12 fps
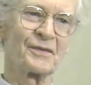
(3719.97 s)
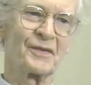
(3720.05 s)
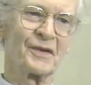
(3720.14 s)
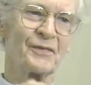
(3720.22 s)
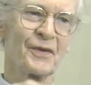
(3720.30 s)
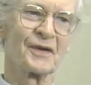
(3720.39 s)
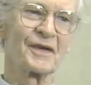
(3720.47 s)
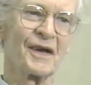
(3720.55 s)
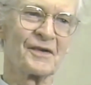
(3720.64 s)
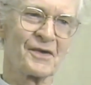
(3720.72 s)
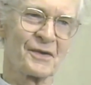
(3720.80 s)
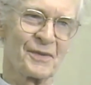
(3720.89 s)
deferred
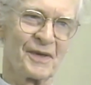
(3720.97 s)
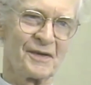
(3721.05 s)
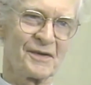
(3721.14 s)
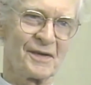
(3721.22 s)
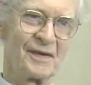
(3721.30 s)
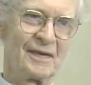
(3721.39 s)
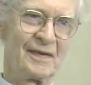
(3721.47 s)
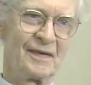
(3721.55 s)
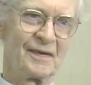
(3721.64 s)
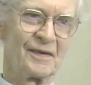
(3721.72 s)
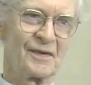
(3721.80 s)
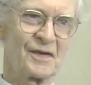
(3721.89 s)
consequence. The